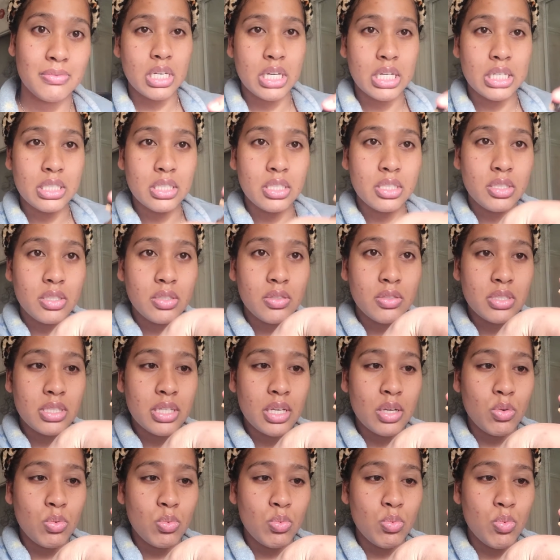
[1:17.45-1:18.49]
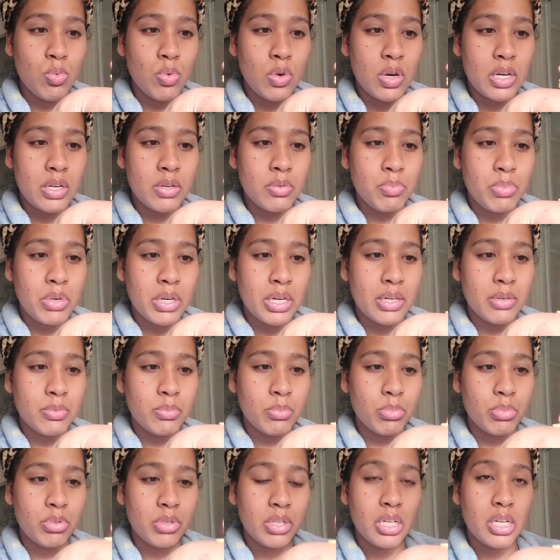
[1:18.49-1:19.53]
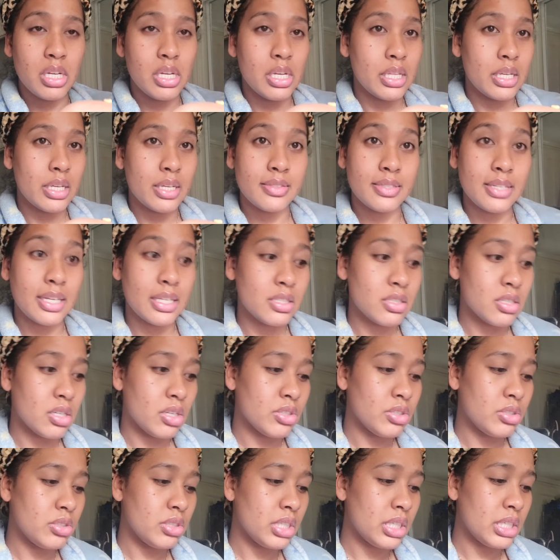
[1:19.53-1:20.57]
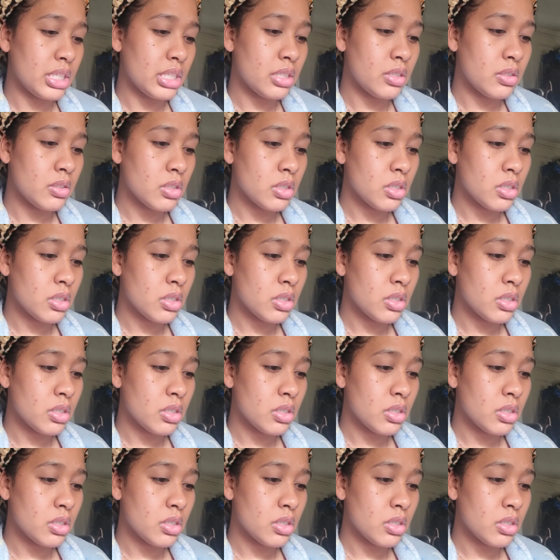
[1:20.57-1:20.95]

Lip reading: I just use like 1 pump because that's all you need.